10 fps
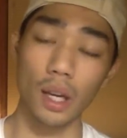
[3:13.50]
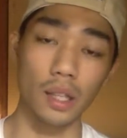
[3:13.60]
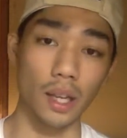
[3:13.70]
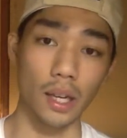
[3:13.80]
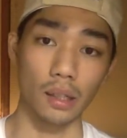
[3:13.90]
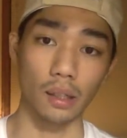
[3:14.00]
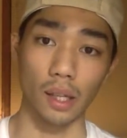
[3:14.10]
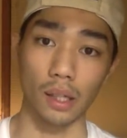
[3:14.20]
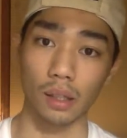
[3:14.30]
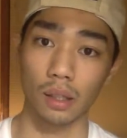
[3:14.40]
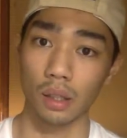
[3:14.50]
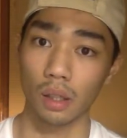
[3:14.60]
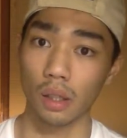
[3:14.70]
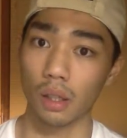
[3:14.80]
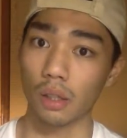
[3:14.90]
And then, like,
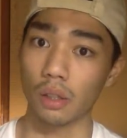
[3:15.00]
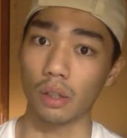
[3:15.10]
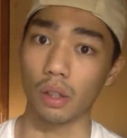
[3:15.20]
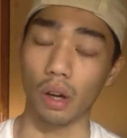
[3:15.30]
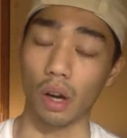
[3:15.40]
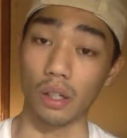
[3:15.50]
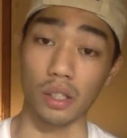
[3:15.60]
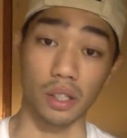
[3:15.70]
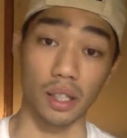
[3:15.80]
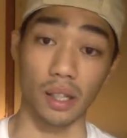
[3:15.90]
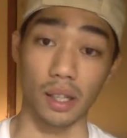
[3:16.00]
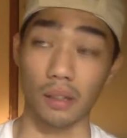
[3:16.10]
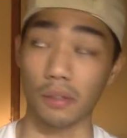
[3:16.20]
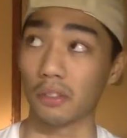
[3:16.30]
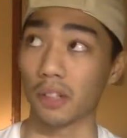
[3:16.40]
honestly,
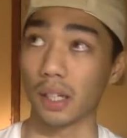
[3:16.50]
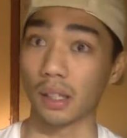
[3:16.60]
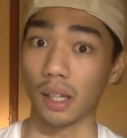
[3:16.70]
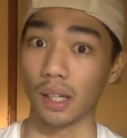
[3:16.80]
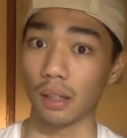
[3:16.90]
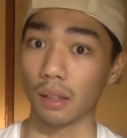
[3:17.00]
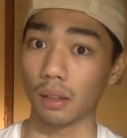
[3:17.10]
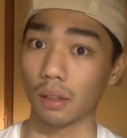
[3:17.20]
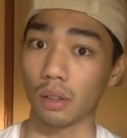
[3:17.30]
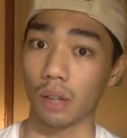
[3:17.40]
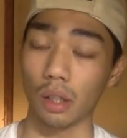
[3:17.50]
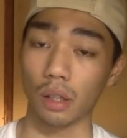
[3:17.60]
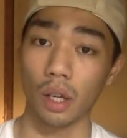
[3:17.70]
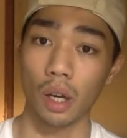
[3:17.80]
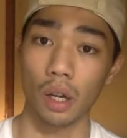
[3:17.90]
like, freaking, like,
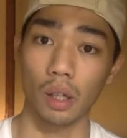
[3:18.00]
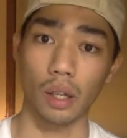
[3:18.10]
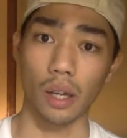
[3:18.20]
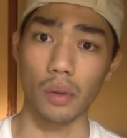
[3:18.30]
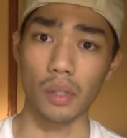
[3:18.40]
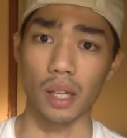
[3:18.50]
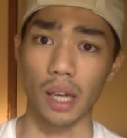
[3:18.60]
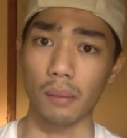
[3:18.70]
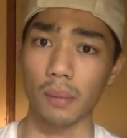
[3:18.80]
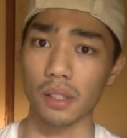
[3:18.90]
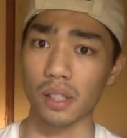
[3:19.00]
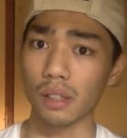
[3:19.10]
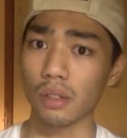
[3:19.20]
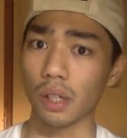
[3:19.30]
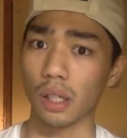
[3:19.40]
not, like, I was like eight months
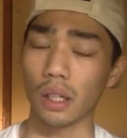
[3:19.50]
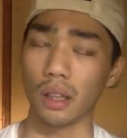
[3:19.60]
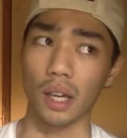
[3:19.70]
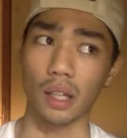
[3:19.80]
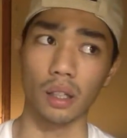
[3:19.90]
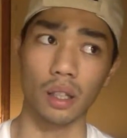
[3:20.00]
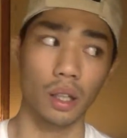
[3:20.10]
into it, and then,